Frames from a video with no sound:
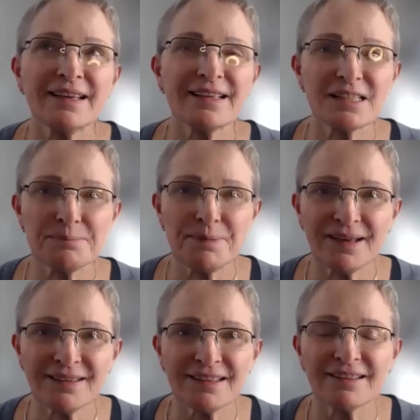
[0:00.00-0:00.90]

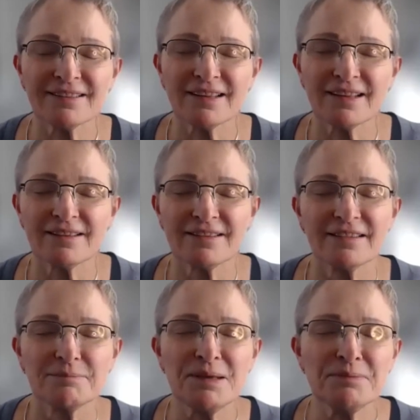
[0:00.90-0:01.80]
expecting that
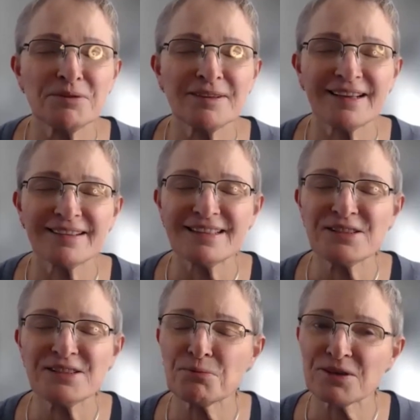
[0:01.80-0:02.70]
people get at
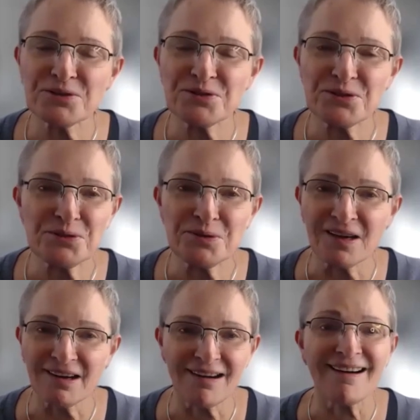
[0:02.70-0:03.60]
least one or two
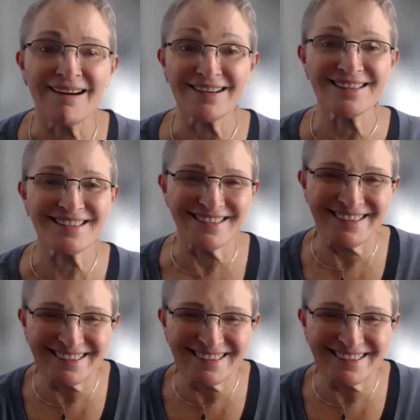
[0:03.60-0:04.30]
ahas.